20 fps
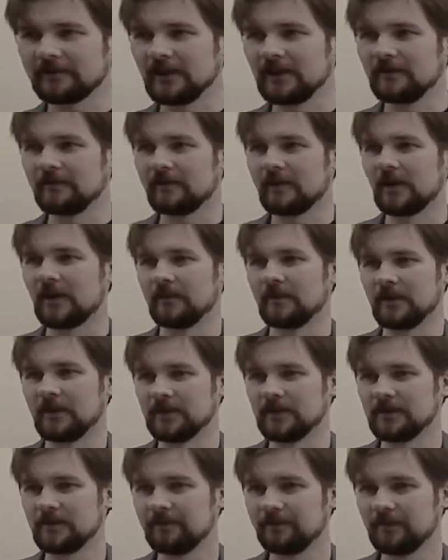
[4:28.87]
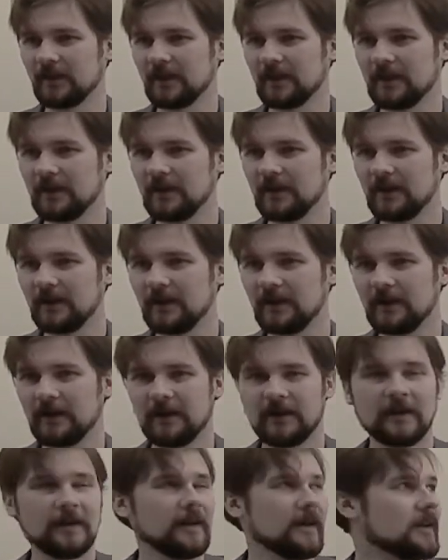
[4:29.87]
the environment.
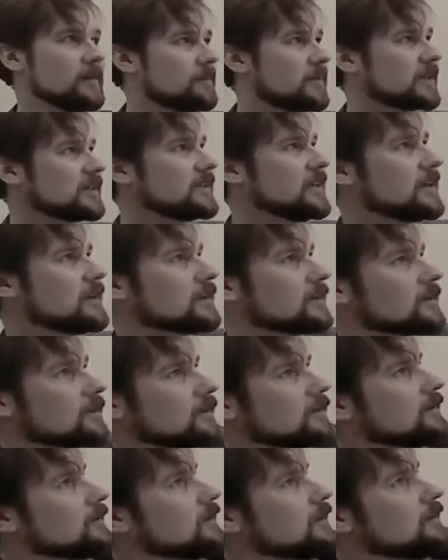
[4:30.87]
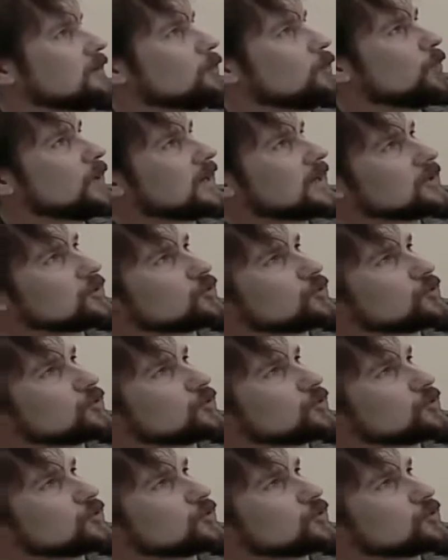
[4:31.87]
In particular, we can